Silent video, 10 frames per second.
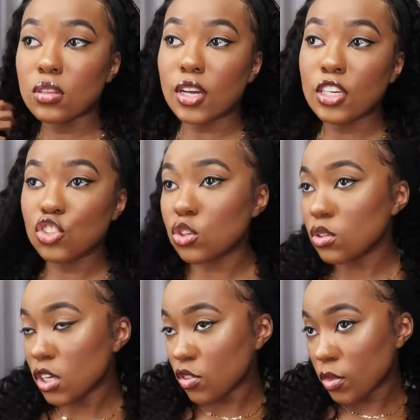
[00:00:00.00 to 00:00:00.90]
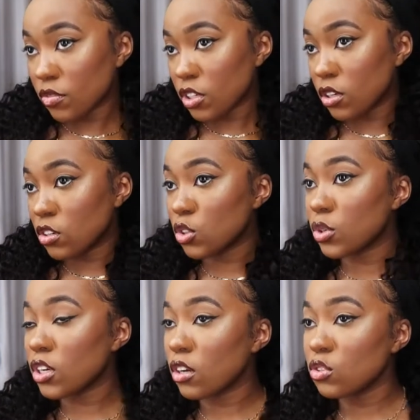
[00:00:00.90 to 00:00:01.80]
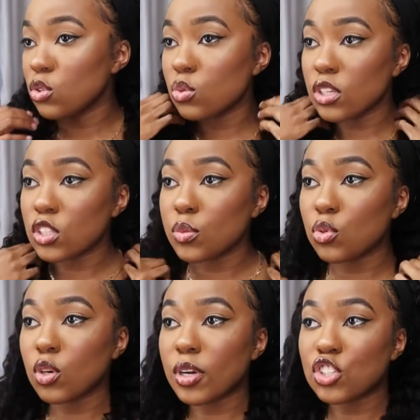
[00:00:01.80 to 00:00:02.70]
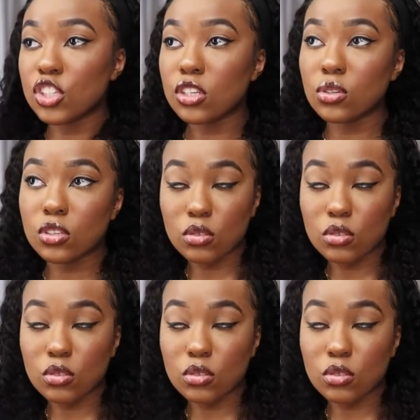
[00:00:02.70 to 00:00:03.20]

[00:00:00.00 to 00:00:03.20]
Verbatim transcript: like show love on my videos the way y'all do and support my channel and